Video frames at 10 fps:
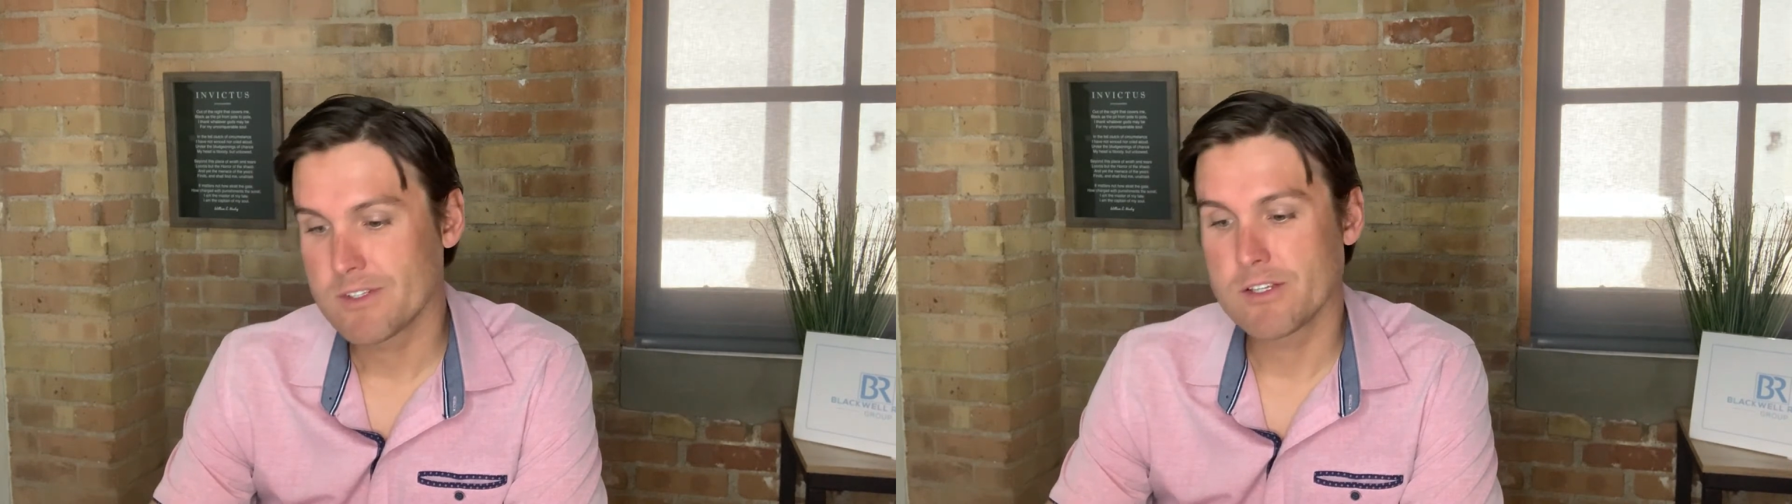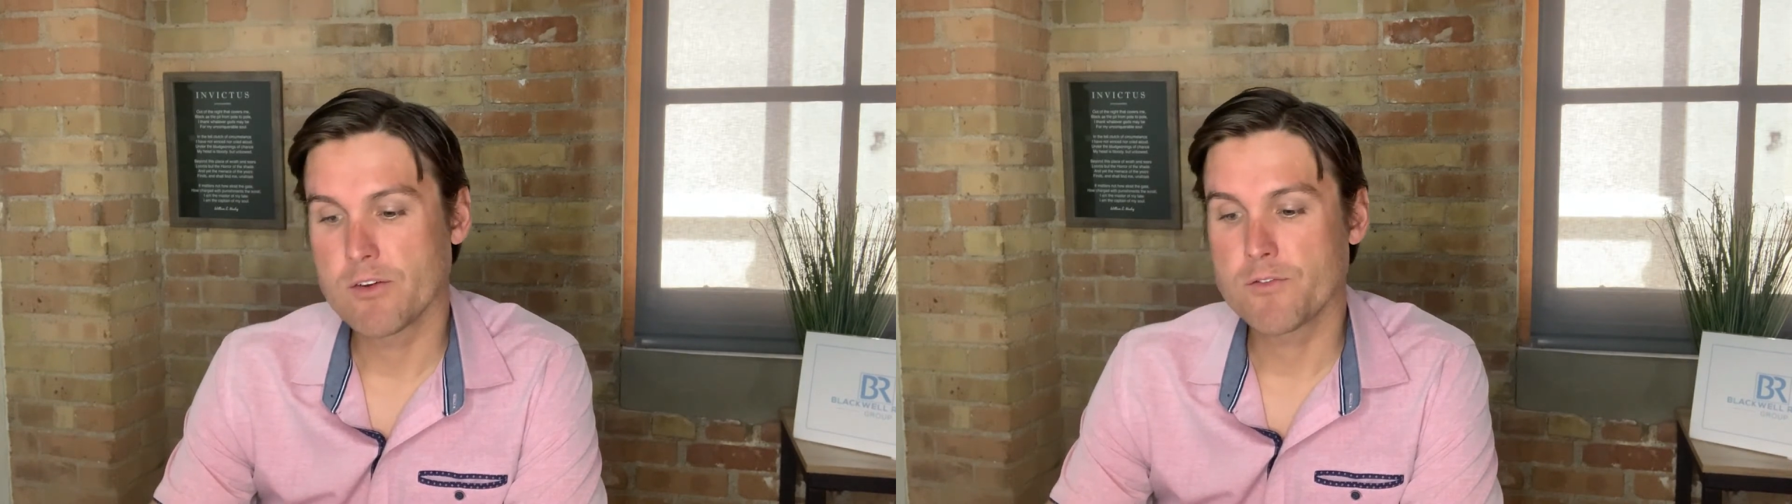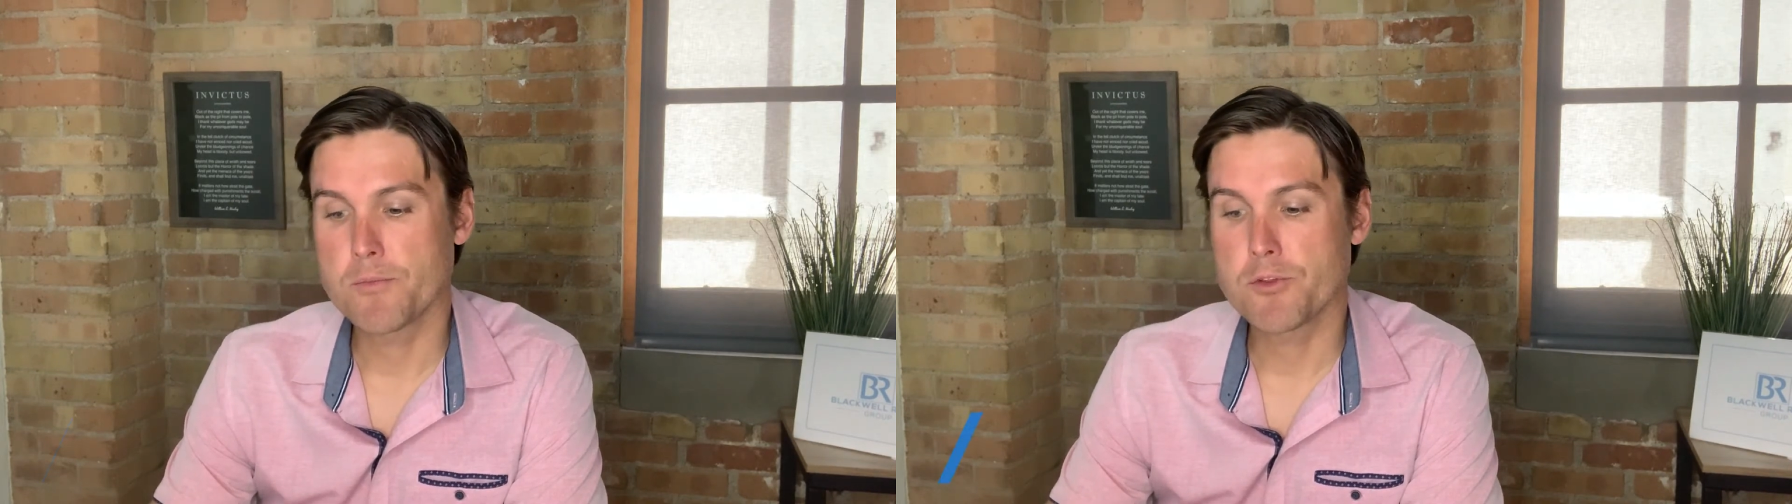you know, from